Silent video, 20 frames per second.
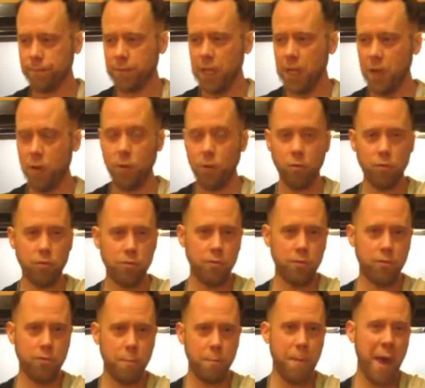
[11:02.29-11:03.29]
you know,
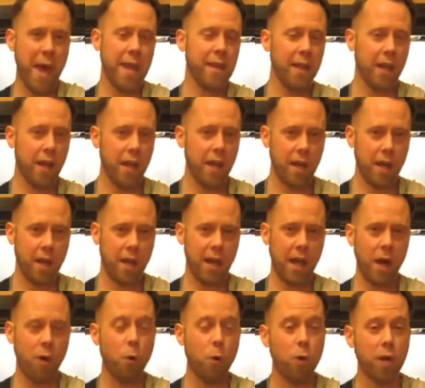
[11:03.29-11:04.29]
depending on
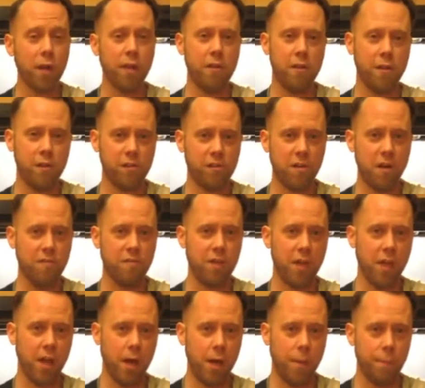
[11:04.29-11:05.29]
how quickly they're
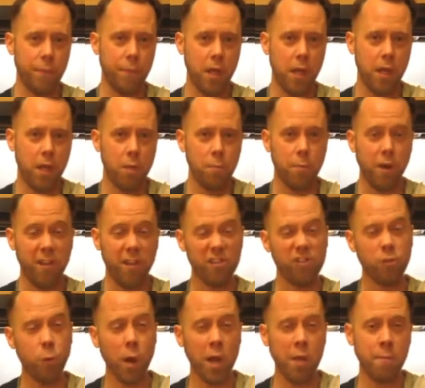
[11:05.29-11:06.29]
softening up. But it's
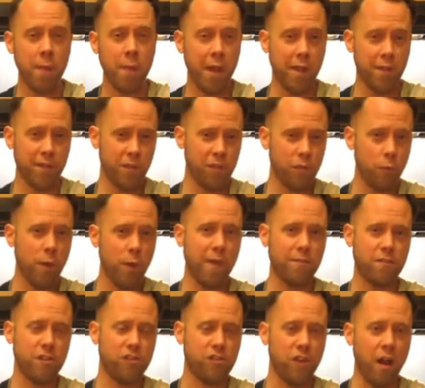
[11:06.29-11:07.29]
20 minutes until we
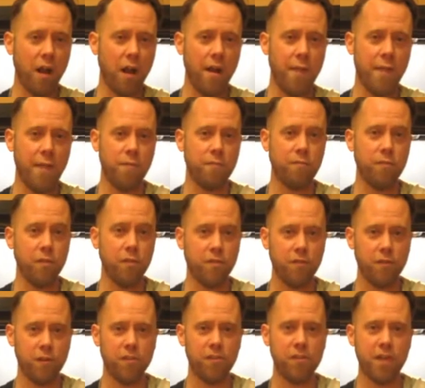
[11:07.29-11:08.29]
have to check on them for the
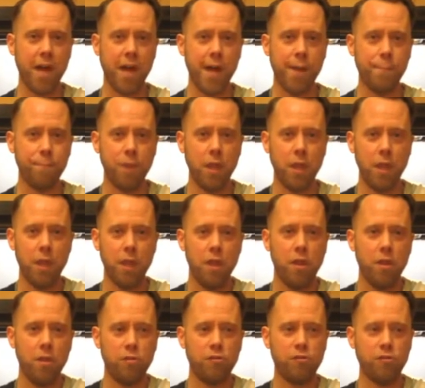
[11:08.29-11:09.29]
first time.
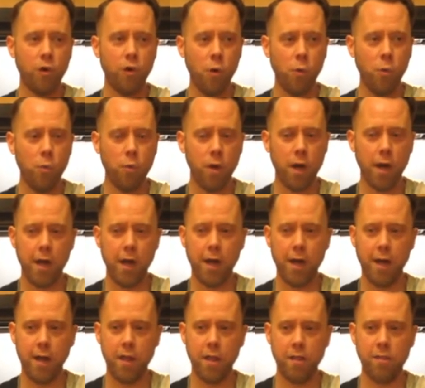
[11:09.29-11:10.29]
So,
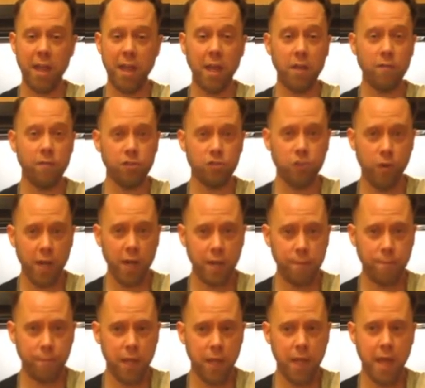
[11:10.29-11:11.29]
thank you for joining,
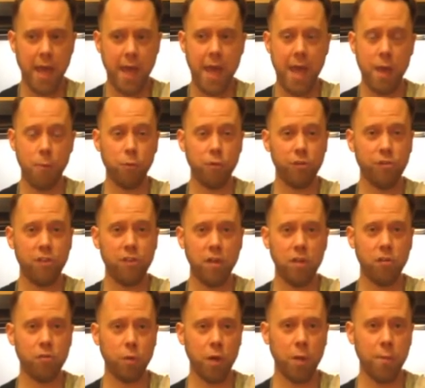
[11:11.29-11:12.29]
and we'll see you
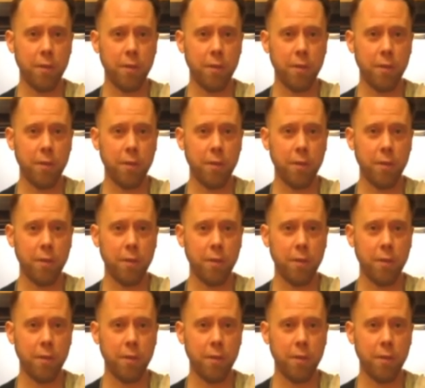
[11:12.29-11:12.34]
in 20